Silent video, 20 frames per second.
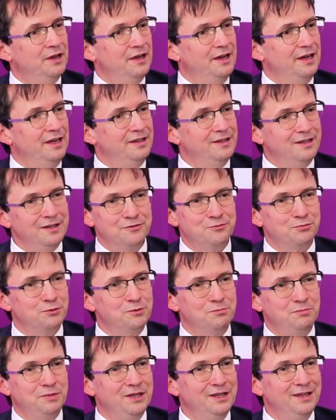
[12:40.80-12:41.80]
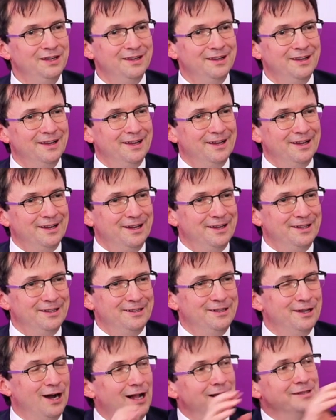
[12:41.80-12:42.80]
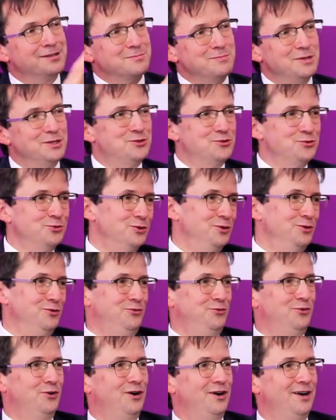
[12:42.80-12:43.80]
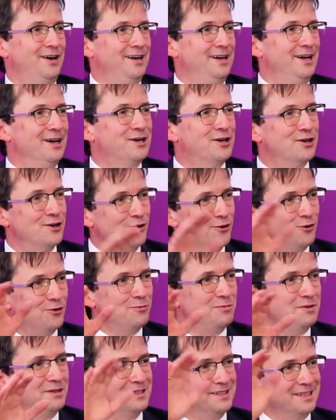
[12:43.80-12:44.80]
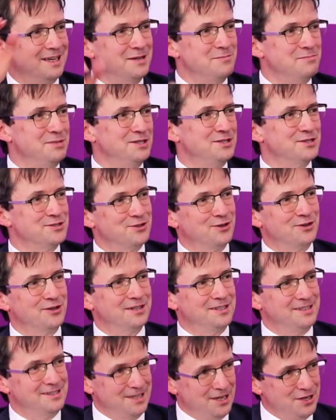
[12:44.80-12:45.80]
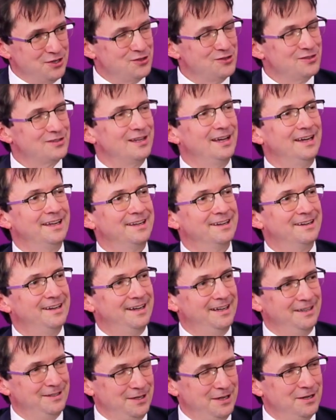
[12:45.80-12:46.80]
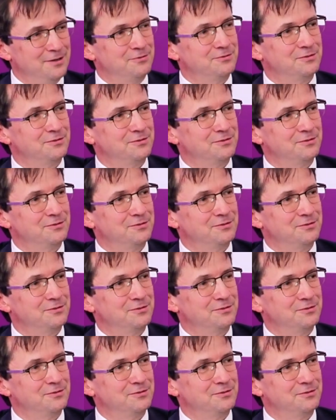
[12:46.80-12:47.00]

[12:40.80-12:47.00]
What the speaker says: And this would be the ultimate tool for a global diabetes organizations like IDF.